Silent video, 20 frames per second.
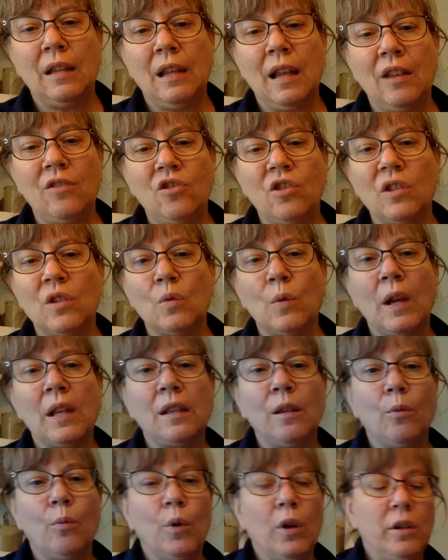and just write
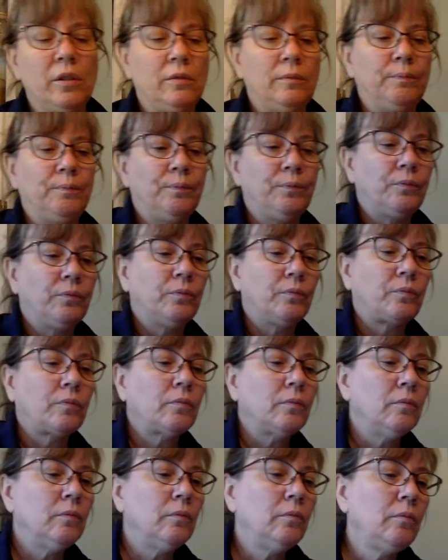the word.
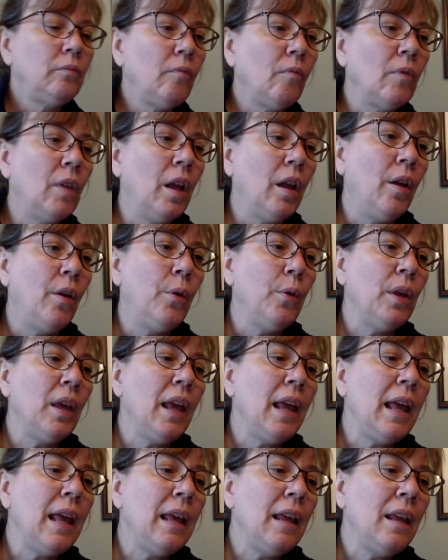Okay.